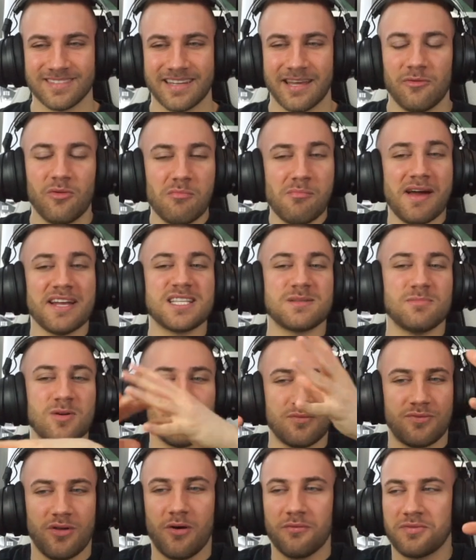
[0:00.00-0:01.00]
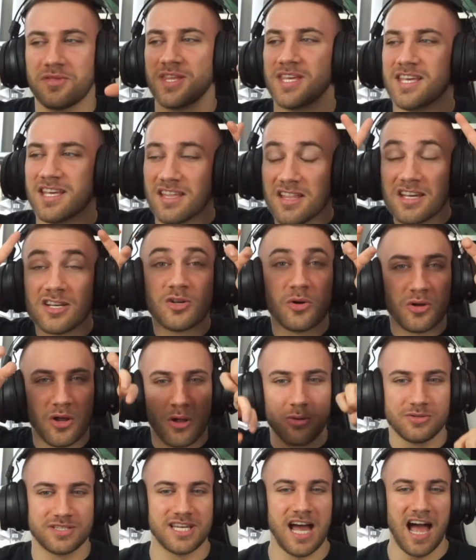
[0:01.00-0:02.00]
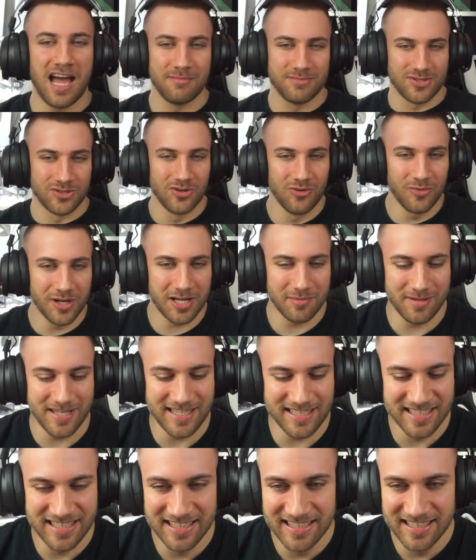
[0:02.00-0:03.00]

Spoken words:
It reminds me of the good old times, you know what I mean?